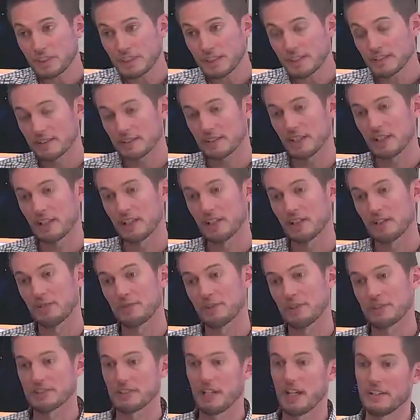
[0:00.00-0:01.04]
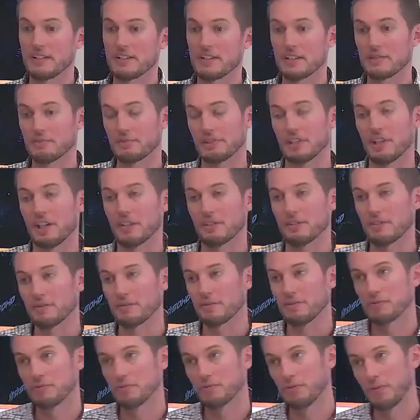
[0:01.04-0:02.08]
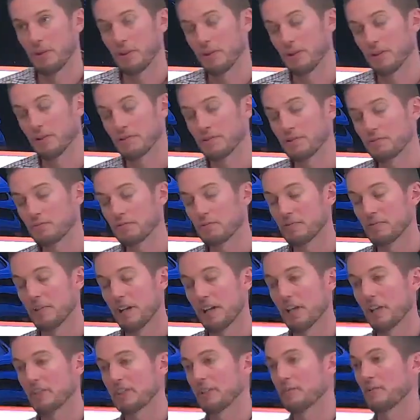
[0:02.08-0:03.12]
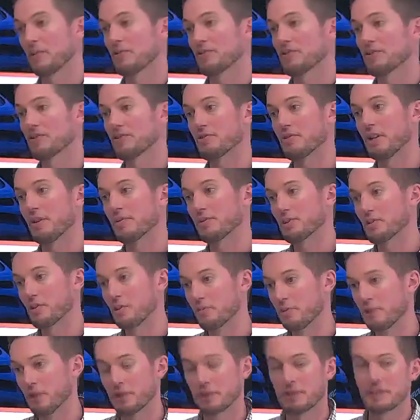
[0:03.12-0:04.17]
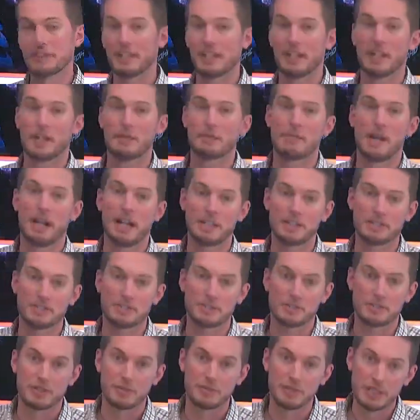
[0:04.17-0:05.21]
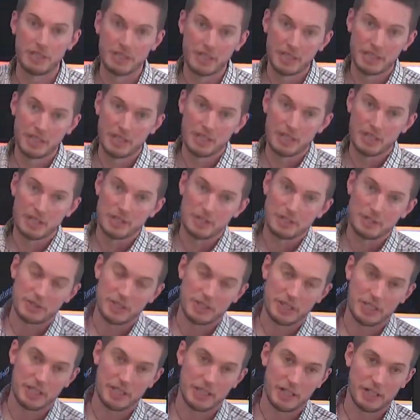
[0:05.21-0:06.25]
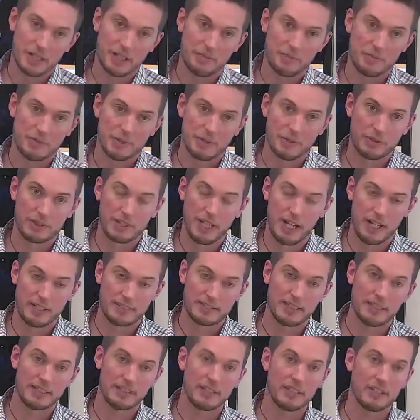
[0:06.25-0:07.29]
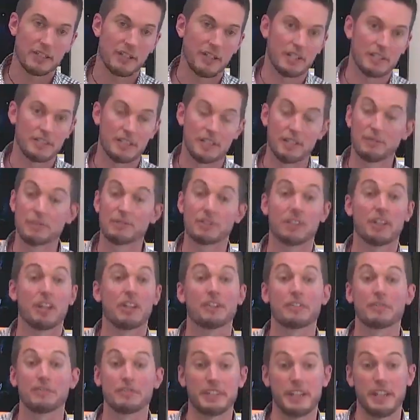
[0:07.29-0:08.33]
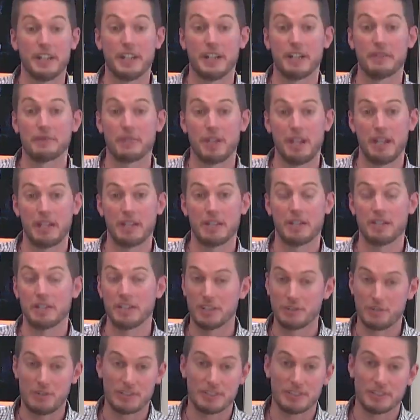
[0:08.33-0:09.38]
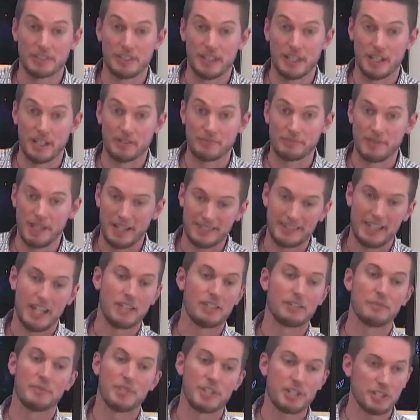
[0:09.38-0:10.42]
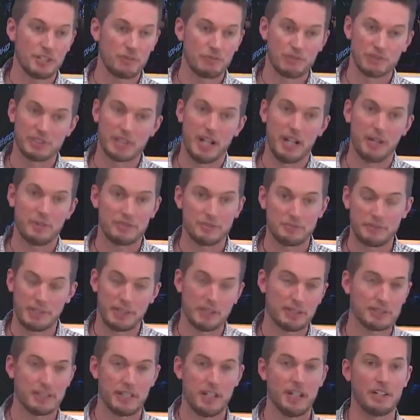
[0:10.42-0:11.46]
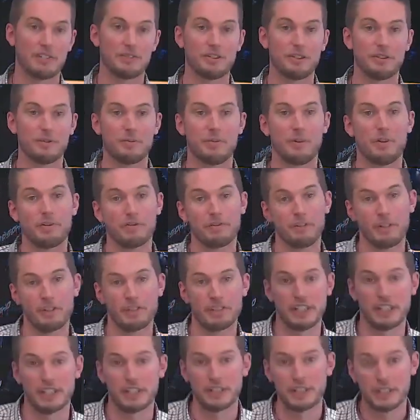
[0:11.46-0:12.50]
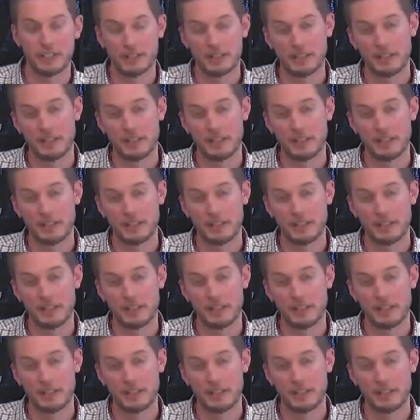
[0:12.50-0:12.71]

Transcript: So the scientists were not able to upload the data back to the data center, and they lose a lot of data and interesting data. And then the mission was out because they had no more funding.